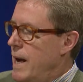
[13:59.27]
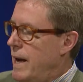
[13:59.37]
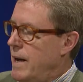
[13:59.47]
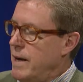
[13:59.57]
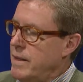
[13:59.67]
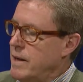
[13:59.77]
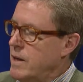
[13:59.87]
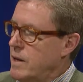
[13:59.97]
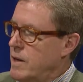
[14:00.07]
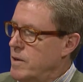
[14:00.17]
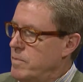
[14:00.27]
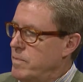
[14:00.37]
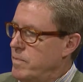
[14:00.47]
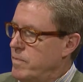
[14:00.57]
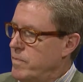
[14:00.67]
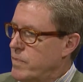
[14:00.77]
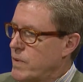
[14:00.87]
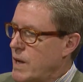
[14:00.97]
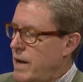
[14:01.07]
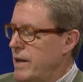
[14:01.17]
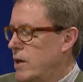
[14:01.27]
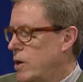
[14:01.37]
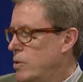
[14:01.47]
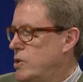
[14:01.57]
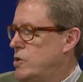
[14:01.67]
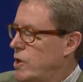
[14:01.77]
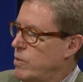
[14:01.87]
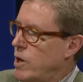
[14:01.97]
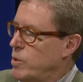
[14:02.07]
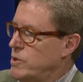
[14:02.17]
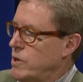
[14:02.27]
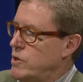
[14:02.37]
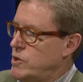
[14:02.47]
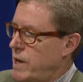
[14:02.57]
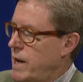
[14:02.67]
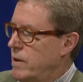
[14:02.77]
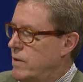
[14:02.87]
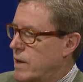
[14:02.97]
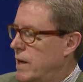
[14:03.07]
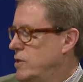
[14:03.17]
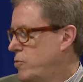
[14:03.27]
I think coaches don't always understand the kinds of